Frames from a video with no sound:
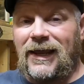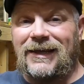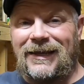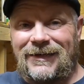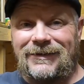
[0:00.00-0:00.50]

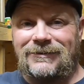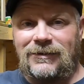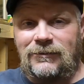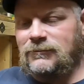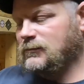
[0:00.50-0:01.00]
And in
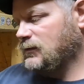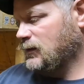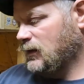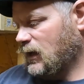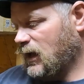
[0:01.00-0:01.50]
it,
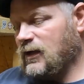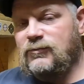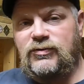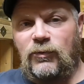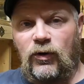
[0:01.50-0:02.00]
I
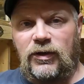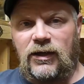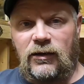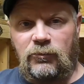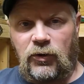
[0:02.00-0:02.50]
am
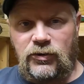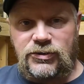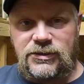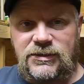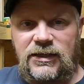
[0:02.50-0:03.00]
smoking a
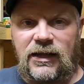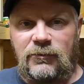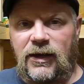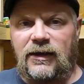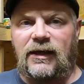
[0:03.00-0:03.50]
purchase that I
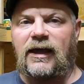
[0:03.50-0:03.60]
made